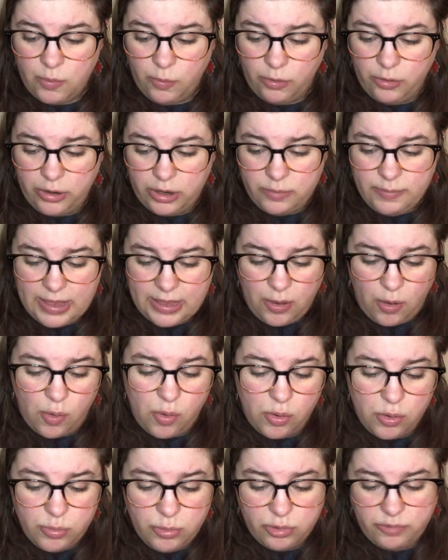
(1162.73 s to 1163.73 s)
We're going to make a
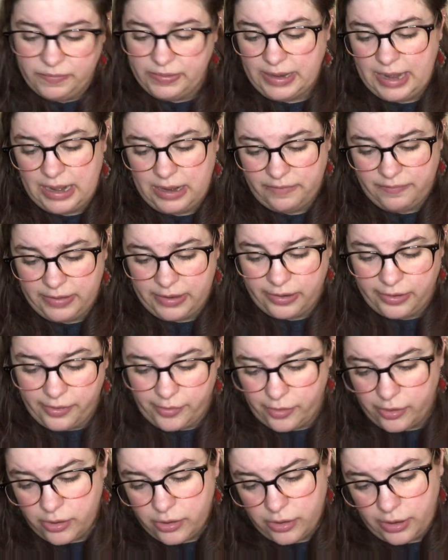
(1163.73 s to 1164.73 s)
whole movie night of it
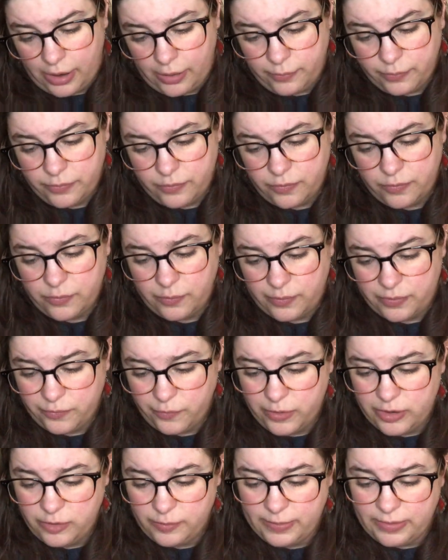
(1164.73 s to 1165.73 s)
at her house, so it's
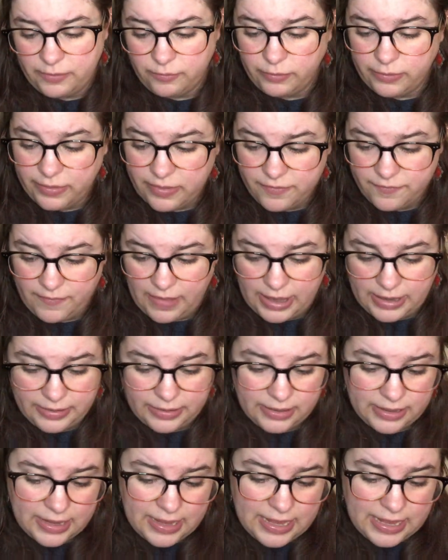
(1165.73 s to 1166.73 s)
going to be really fun,
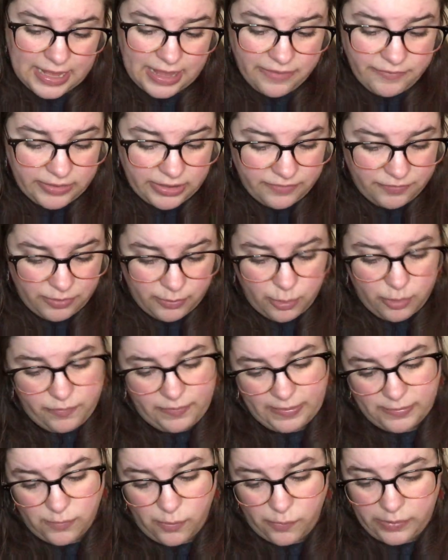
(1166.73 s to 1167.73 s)
even if the
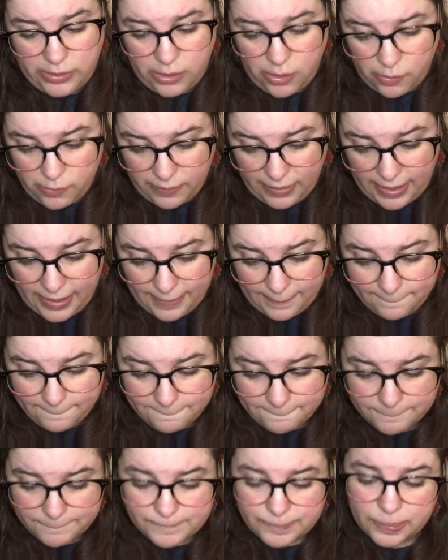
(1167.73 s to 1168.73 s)
movie is only okay.
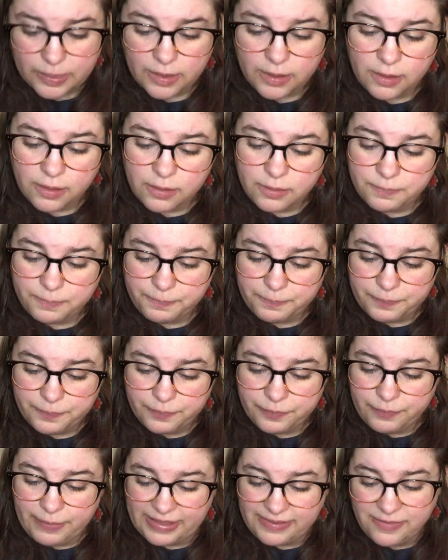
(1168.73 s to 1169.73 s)

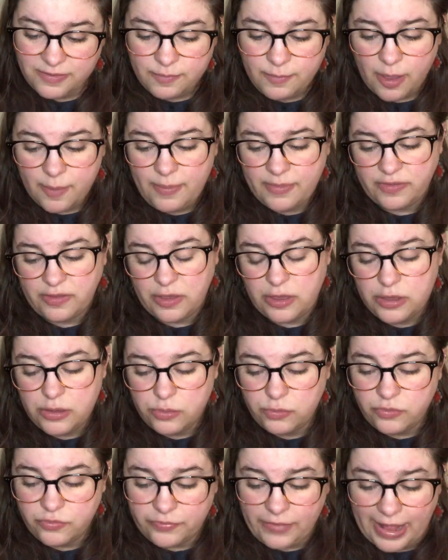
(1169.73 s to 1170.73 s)
Macy's mom has a
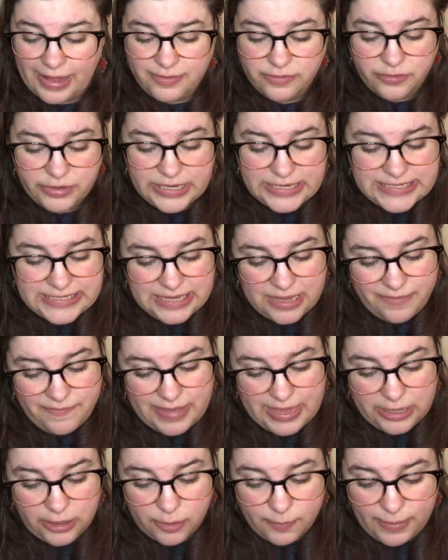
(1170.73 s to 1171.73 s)
huge flat screen
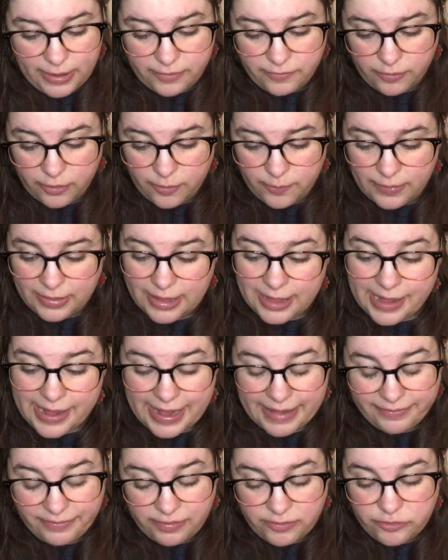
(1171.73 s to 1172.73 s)
TV in her bedroom,
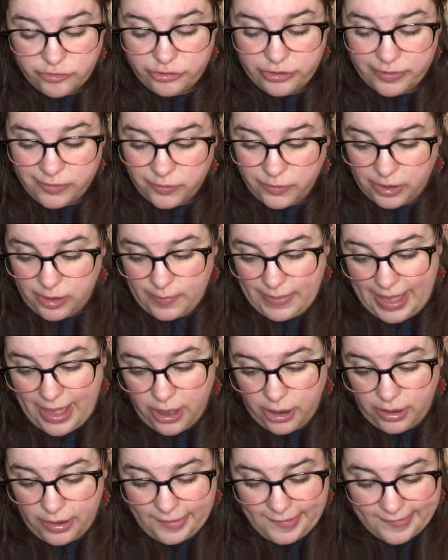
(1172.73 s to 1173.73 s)
and since she's going to be
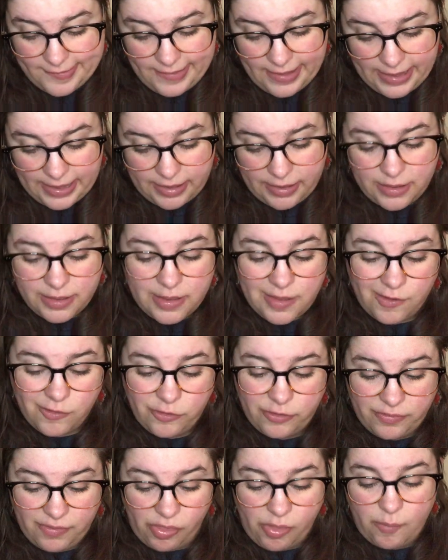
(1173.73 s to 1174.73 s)
out on a date,
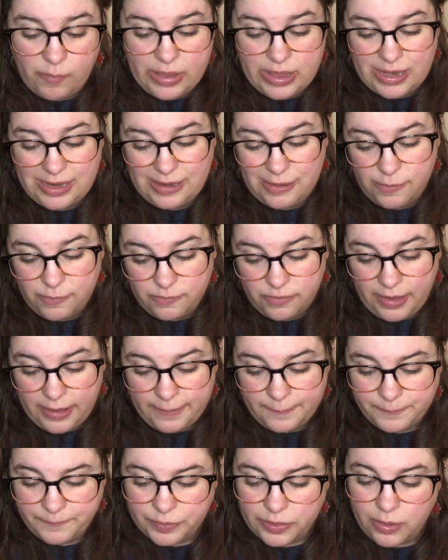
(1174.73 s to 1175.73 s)
she said that we could use
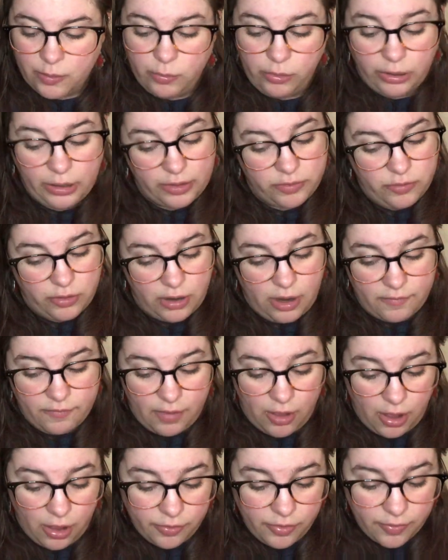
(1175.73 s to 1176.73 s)
it. We're going to turn
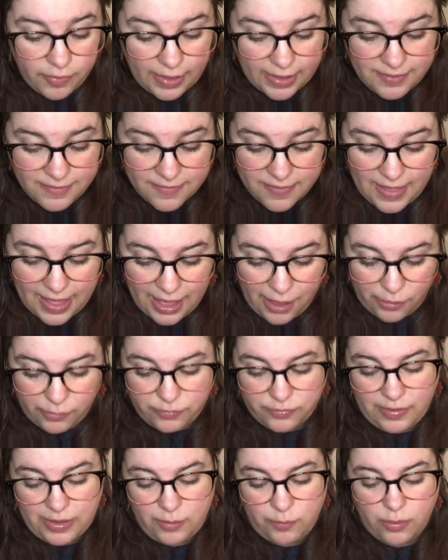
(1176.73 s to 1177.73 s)
off all the lights in the
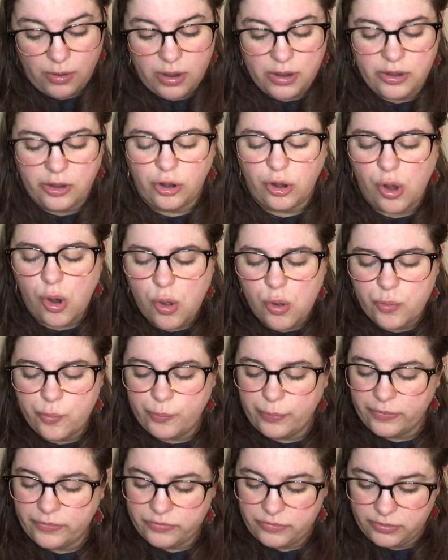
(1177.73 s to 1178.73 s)
house like we're in our
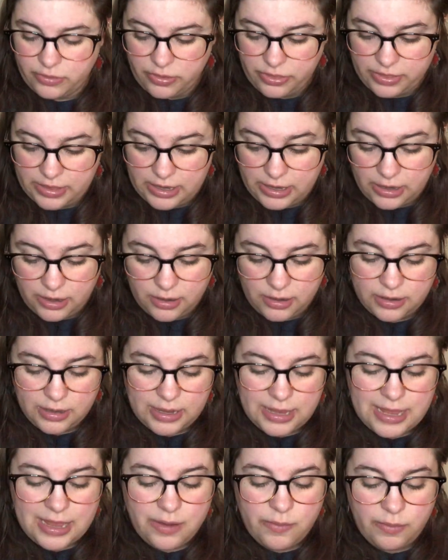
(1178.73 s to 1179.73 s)
own personal theater,
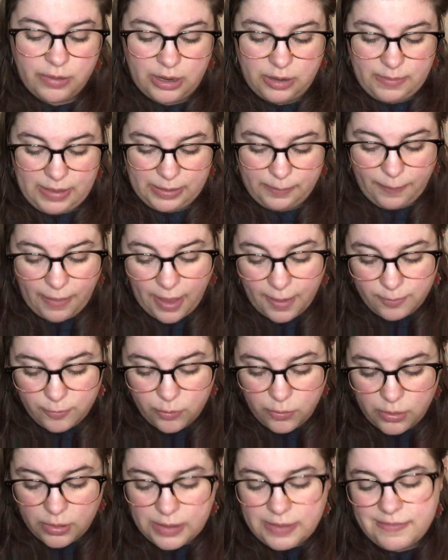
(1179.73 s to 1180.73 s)
we're gonna make
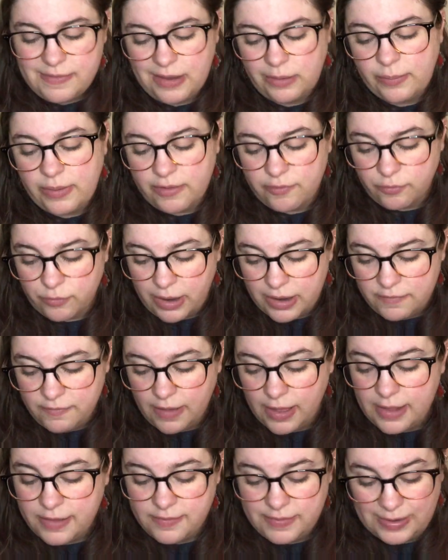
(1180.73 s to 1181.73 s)
popcorns and we have red
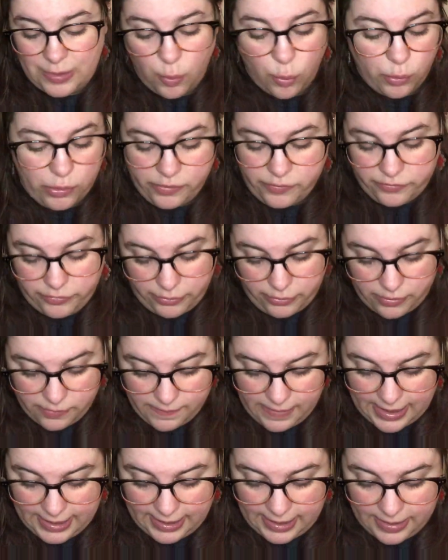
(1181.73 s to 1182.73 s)
vines and orange soda
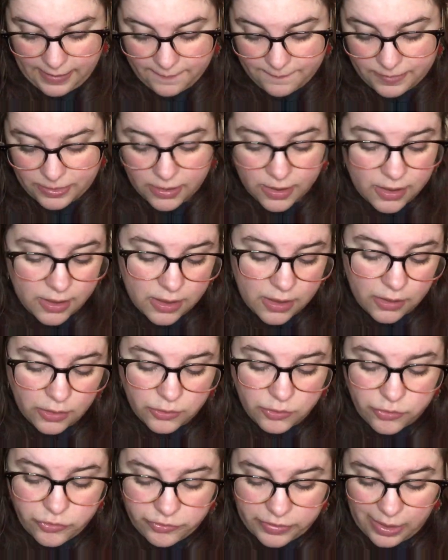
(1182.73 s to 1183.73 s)
ready.
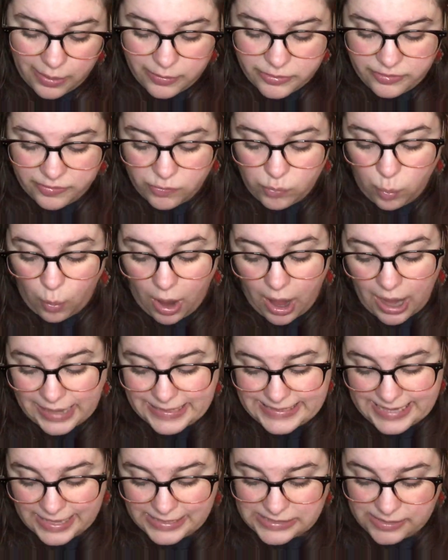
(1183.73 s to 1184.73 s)
Usually I would just
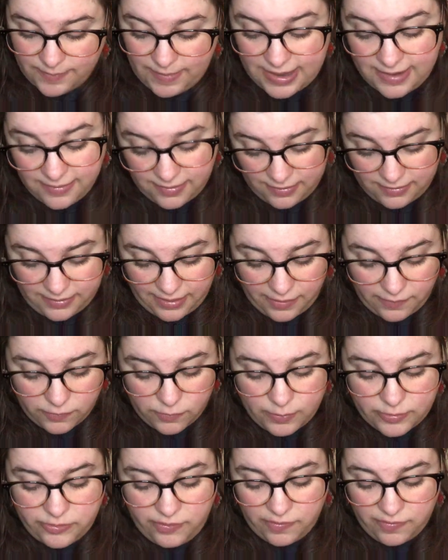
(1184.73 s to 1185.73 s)
walk down to Macy's
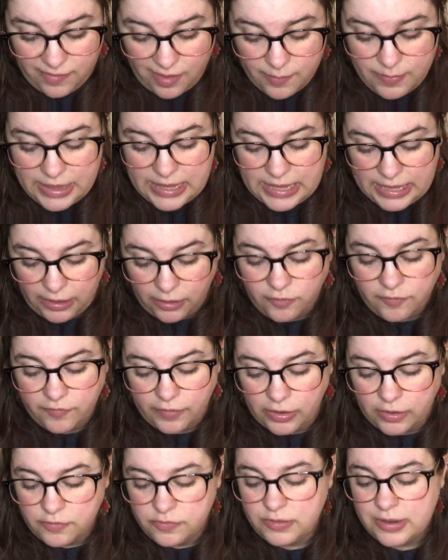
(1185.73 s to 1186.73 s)
house, but she's coming here
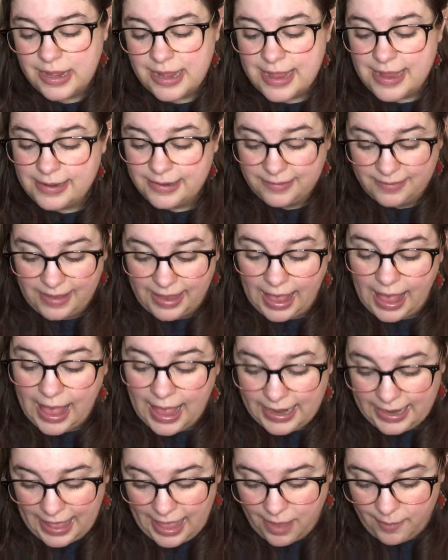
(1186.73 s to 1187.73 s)
first to say
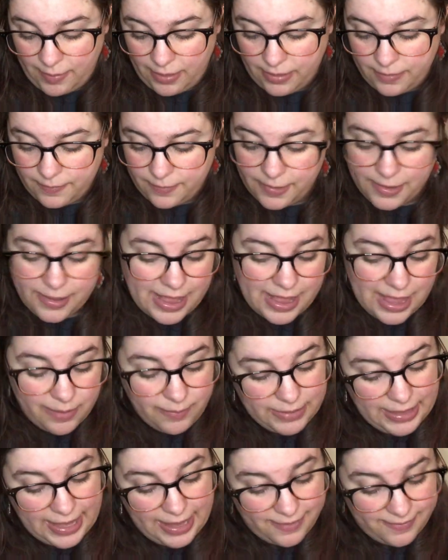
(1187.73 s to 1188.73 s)
hi to Emma.
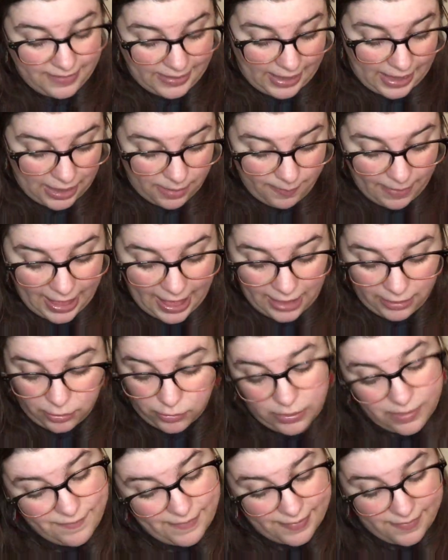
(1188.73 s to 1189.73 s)
Emma can't say hi
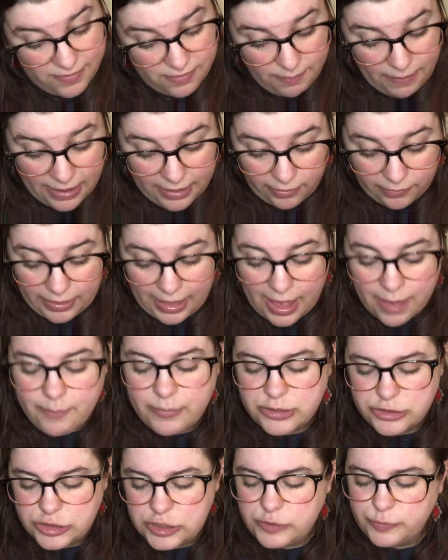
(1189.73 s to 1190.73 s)
back or even smile yet,
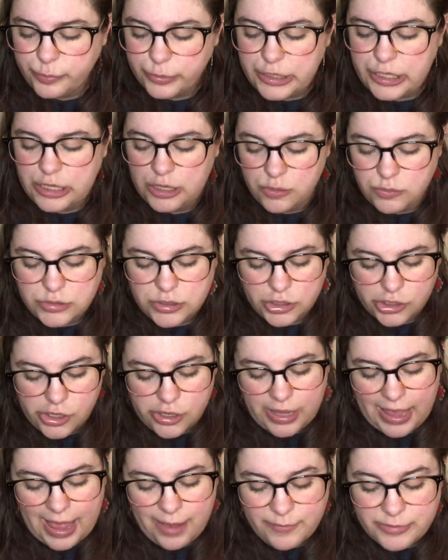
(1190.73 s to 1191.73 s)
but she's pretty cute to
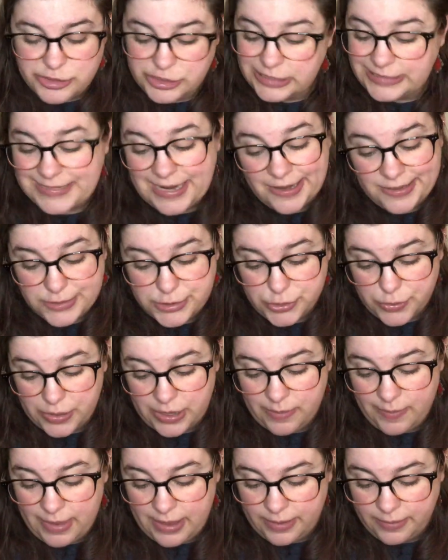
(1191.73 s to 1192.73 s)
look at when she's not
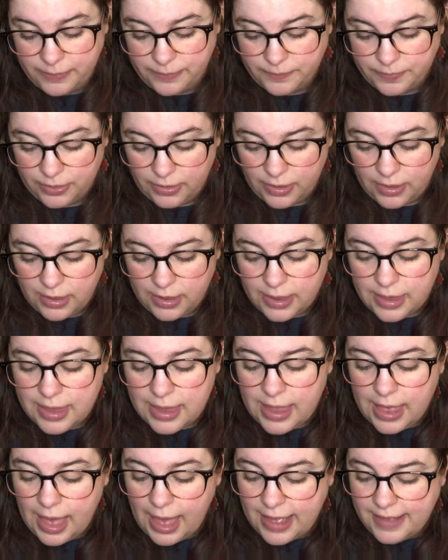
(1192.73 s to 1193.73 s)
screaming.
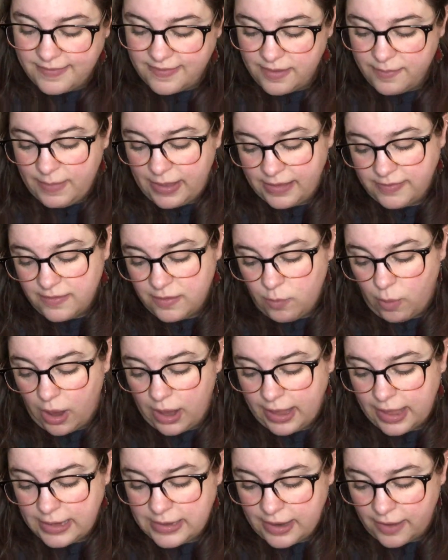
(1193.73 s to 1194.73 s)
I see Macy
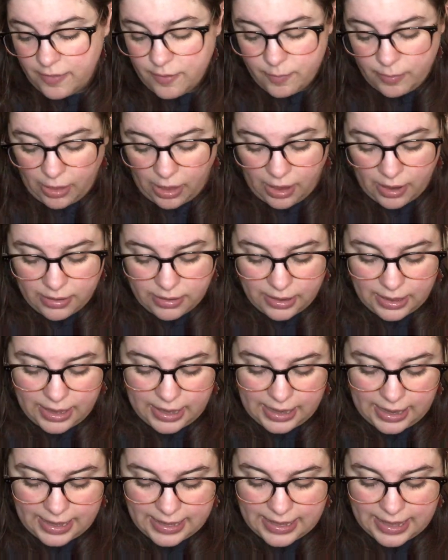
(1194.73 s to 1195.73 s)
walking down the block
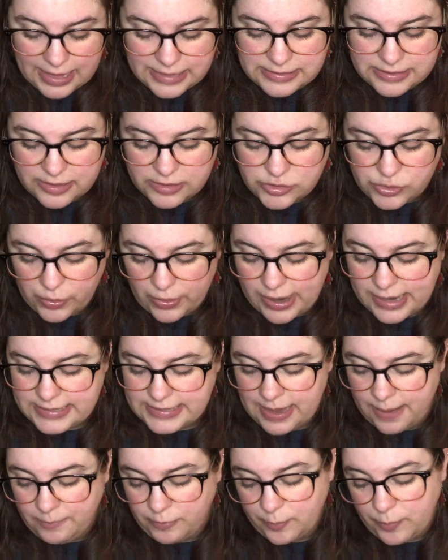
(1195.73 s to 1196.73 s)
and I get to the door in
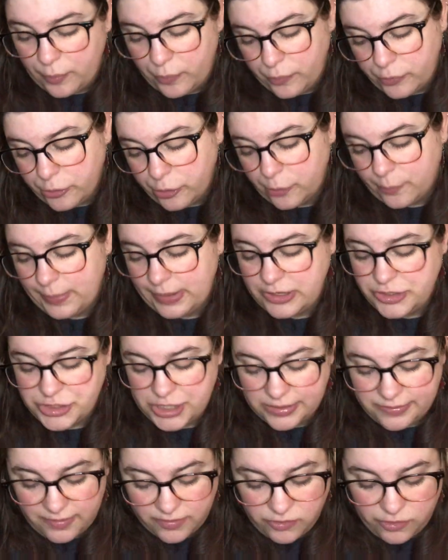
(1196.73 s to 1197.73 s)
time to pull it open
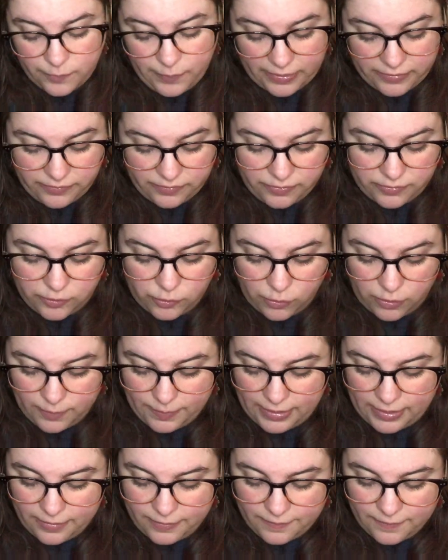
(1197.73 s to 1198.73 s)
just as she presses the
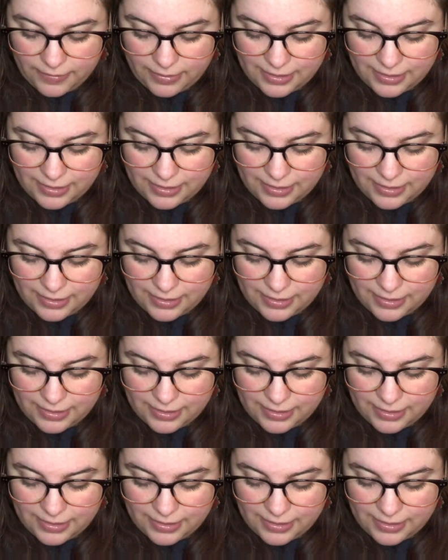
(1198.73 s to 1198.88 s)
doorbell.